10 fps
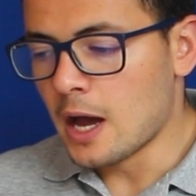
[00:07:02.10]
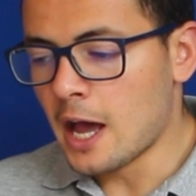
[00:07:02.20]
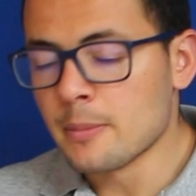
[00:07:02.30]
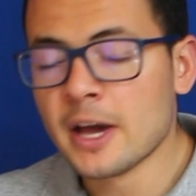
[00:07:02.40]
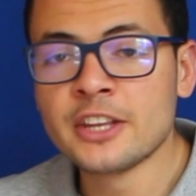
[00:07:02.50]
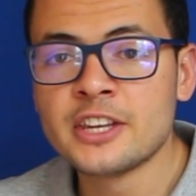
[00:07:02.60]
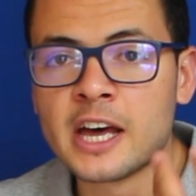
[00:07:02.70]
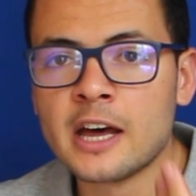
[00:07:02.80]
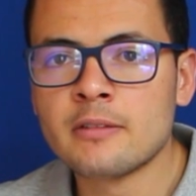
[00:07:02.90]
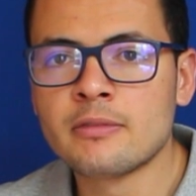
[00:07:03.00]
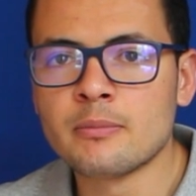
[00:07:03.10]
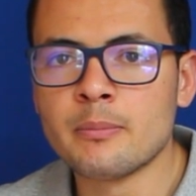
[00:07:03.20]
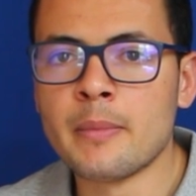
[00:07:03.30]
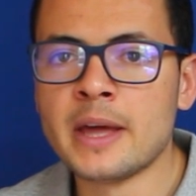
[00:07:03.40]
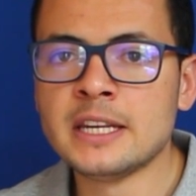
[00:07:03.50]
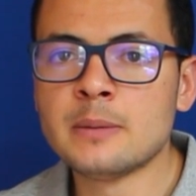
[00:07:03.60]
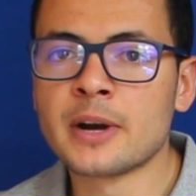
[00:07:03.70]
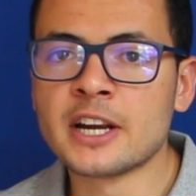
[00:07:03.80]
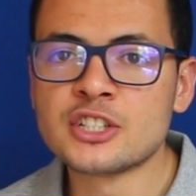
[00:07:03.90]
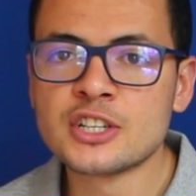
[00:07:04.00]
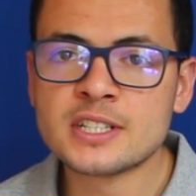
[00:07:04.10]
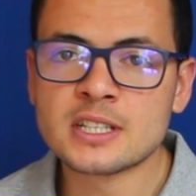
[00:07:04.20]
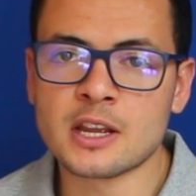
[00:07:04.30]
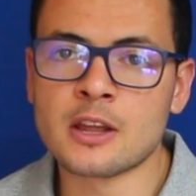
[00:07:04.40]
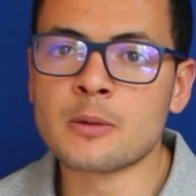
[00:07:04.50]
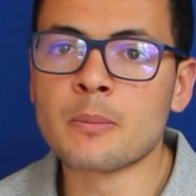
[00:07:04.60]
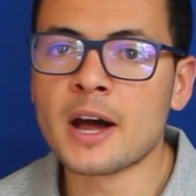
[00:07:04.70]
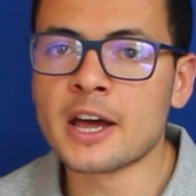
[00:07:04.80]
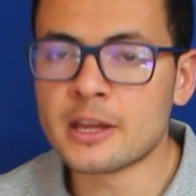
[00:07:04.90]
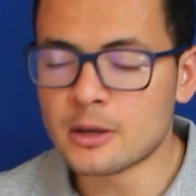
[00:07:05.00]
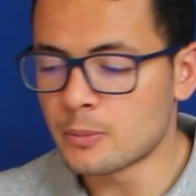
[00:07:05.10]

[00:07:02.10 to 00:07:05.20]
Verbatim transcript: I might have many branches and my